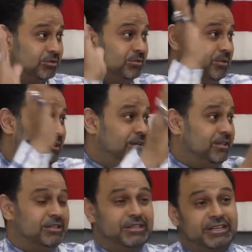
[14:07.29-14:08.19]
to
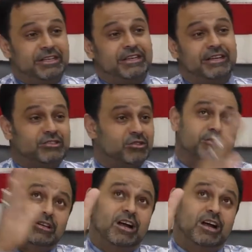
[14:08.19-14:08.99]
the needy and so forth.